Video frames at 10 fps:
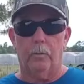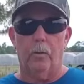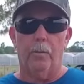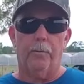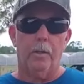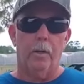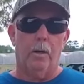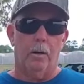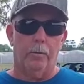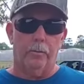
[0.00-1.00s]
So if the
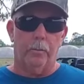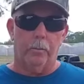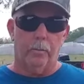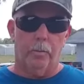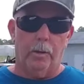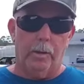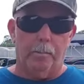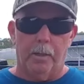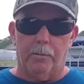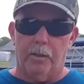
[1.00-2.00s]
yard's really
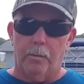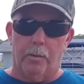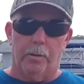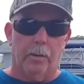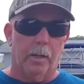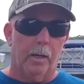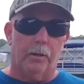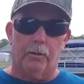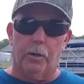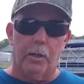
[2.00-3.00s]
busy with a lot
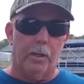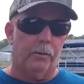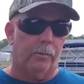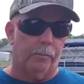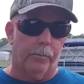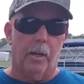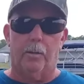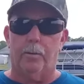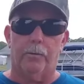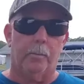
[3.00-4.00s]
of trees and
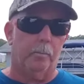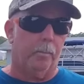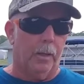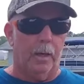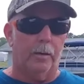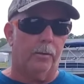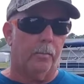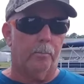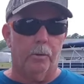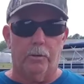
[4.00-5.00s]
flowers and plants
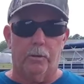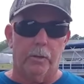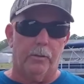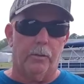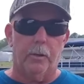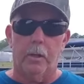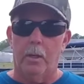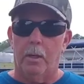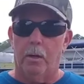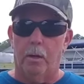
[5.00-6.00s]
and bushes and
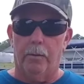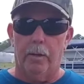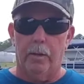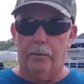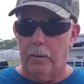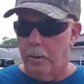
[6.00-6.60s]
all this